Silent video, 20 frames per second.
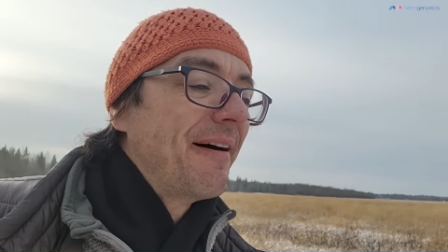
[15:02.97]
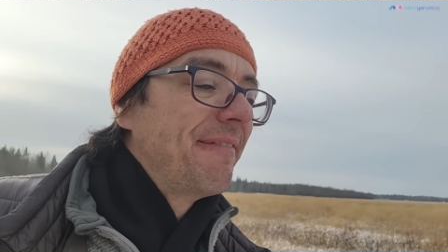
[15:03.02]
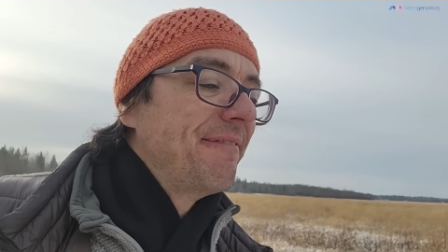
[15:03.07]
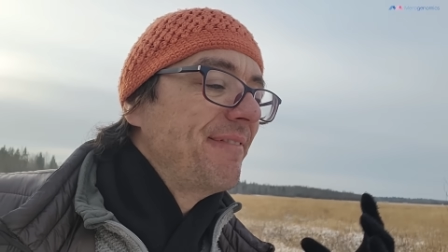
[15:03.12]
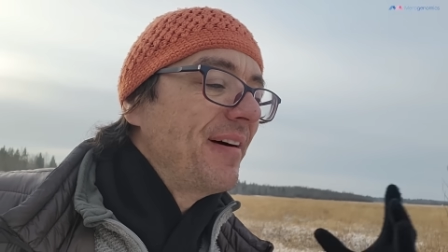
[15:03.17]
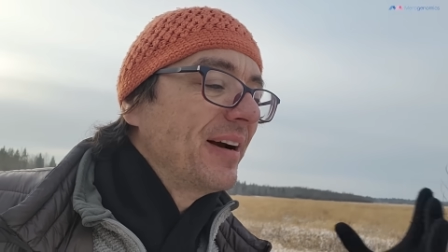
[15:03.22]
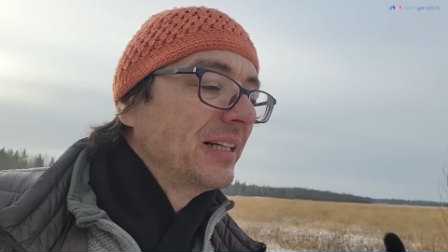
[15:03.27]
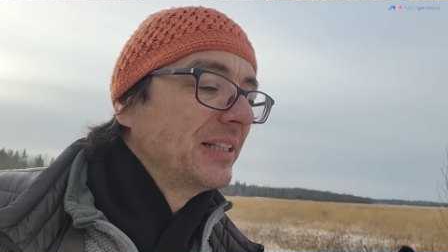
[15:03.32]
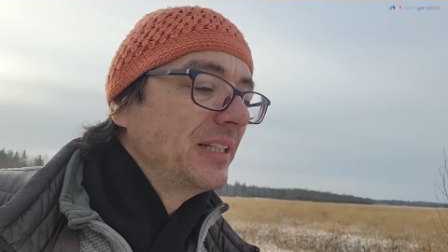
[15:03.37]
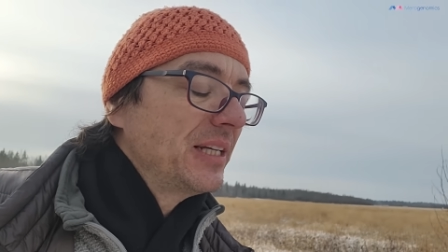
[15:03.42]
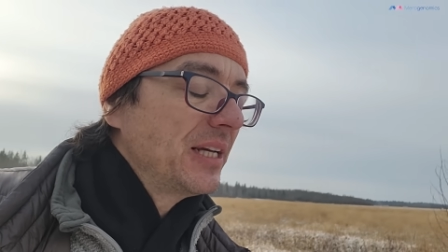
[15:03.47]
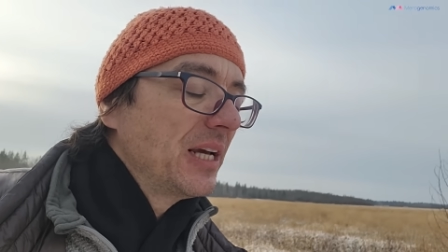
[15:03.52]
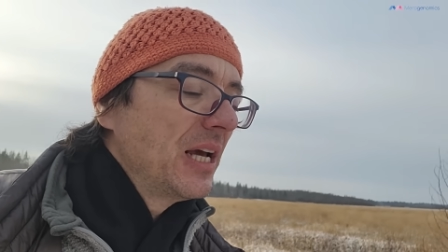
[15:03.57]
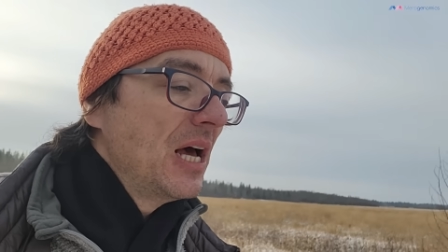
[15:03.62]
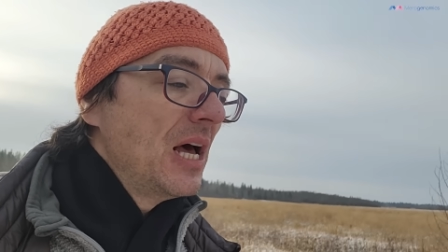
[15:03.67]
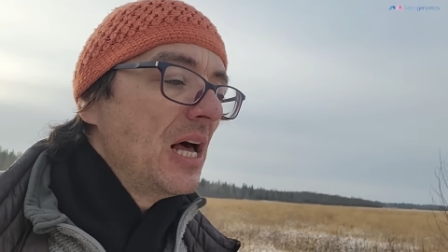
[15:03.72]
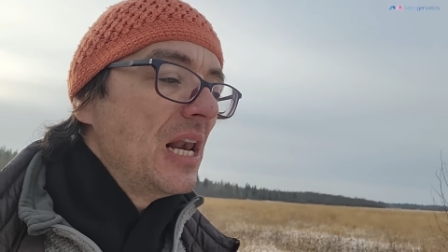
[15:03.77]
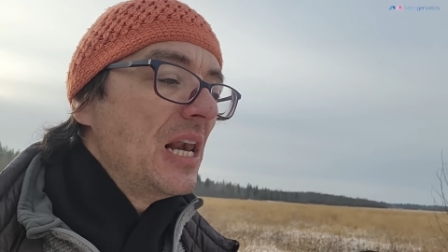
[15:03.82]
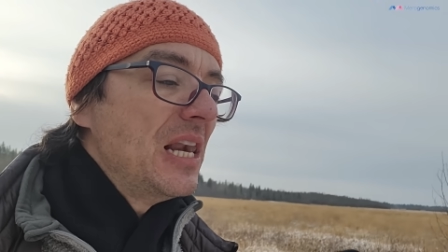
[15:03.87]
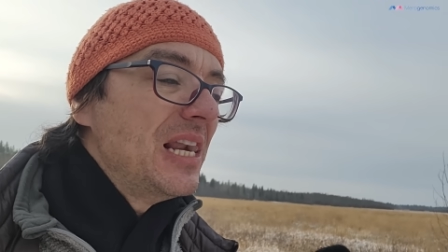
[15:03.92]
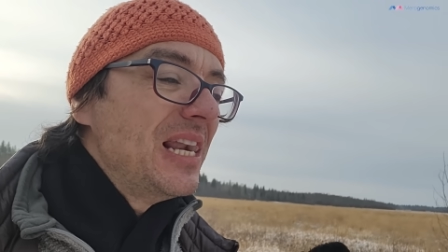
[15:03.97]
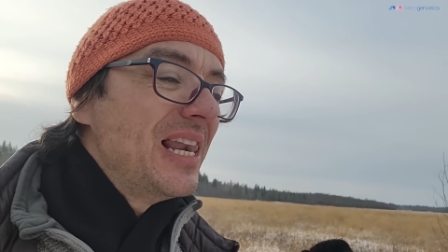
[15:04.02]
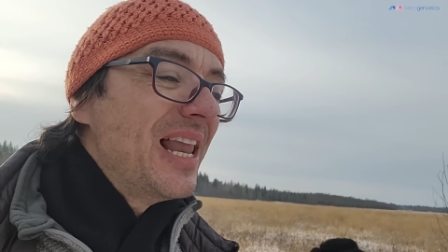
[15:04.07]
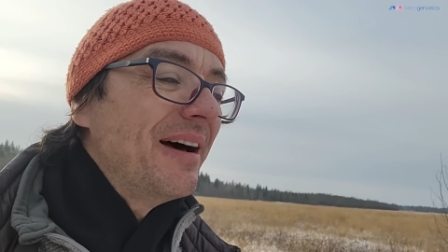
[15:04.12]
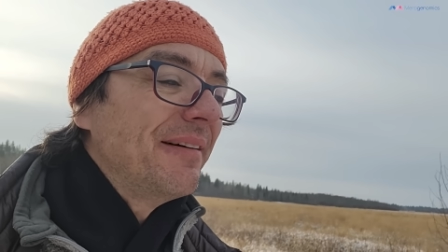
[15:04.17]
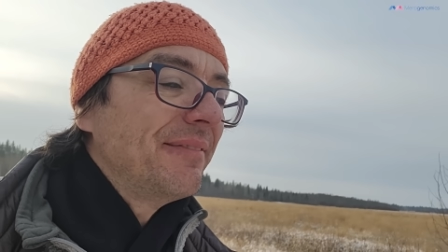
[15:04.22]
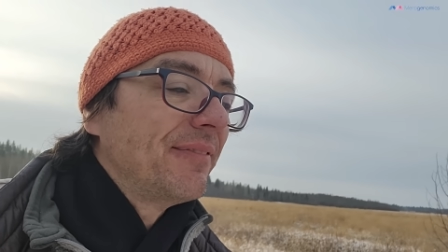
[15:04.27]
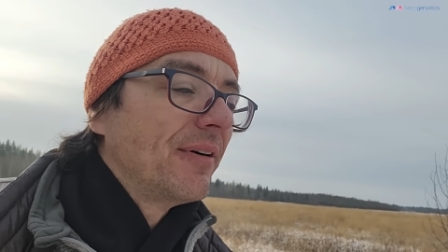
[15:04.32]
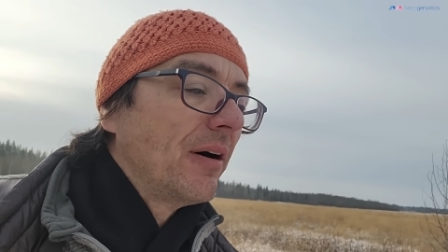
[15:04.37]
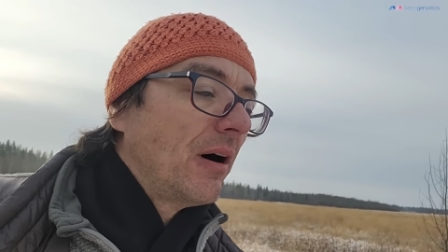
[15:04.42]
affecting
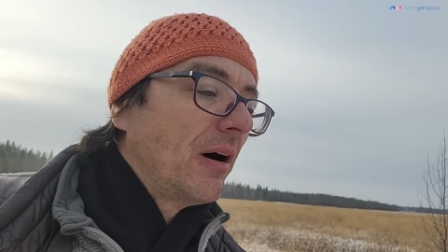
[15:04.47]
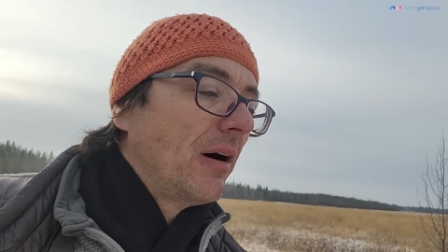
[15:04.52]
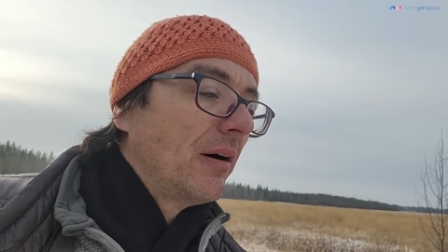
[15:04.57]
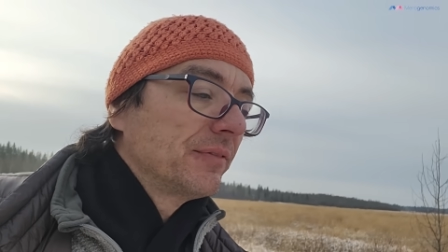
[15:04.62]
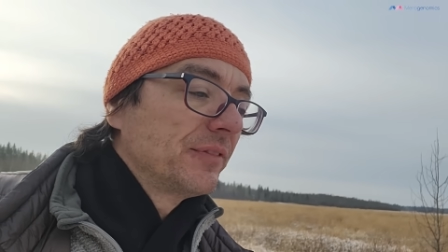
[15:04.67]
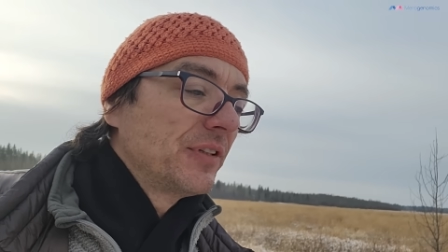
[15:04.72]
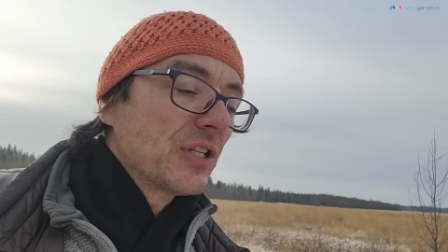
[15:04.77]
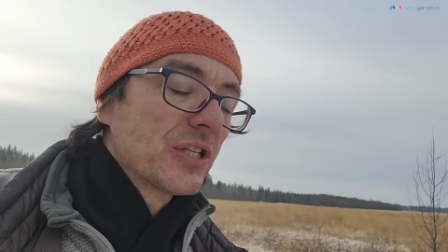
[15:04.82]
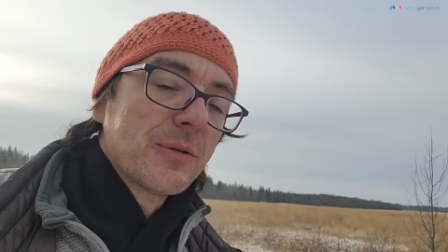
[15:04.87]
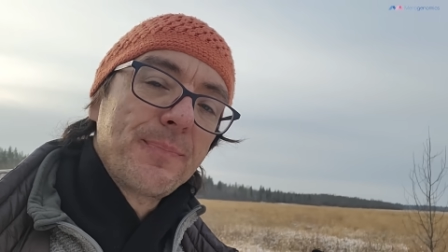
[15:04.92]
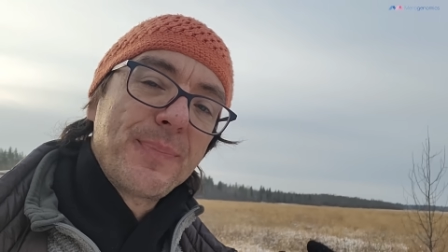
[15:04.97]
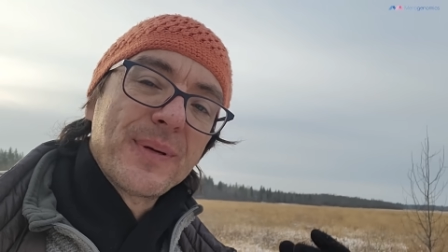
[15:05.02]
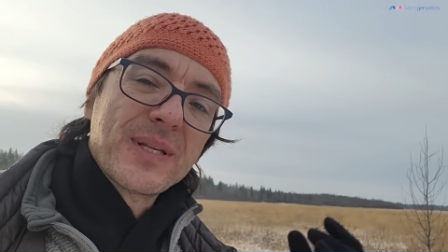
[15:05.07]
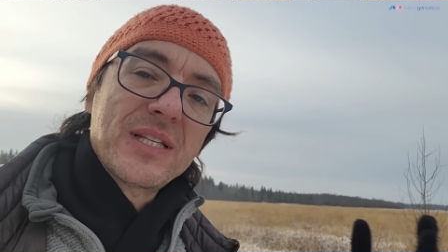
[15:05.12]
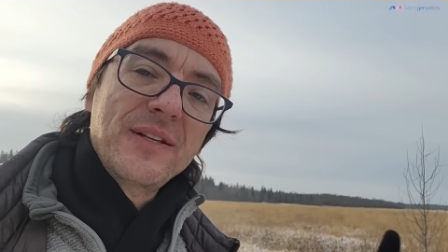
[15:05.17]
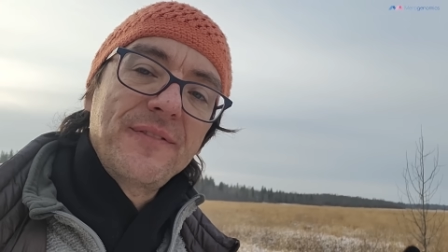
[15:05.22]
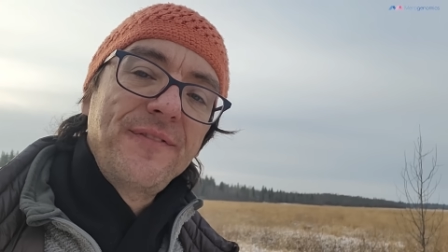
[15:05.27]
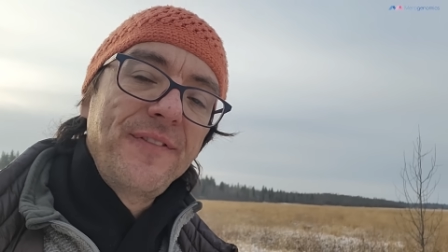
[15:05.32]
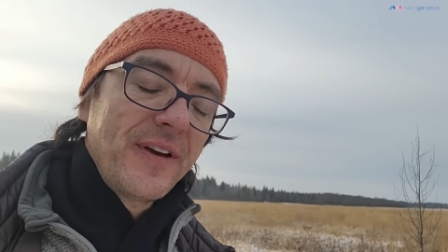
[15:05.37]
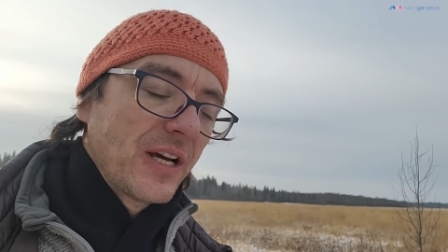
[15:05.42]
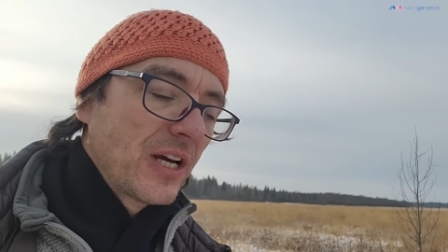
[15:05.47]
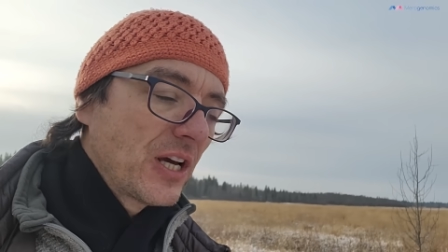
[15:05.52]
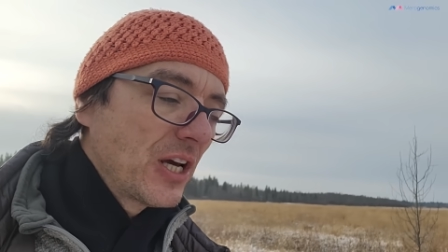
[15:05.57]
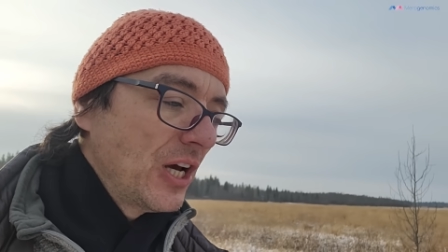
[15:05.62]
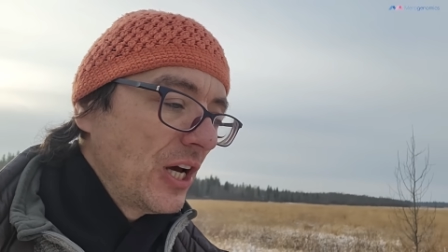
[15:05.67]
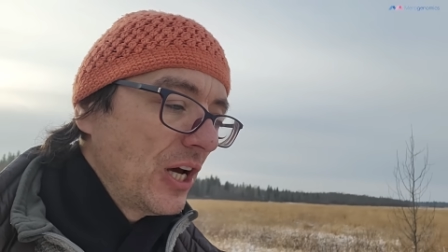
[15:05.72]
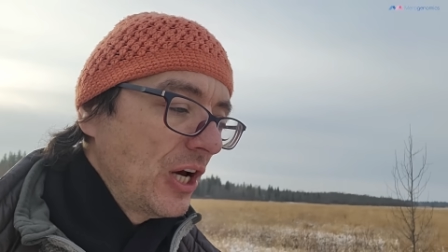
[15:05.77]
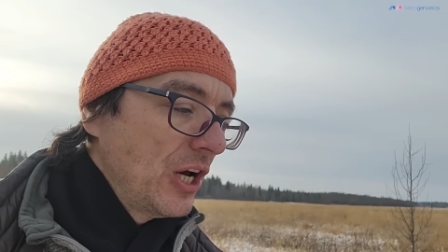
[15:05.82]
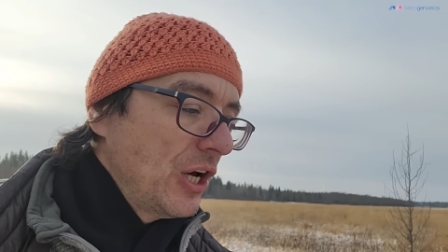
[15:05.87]
level of this specific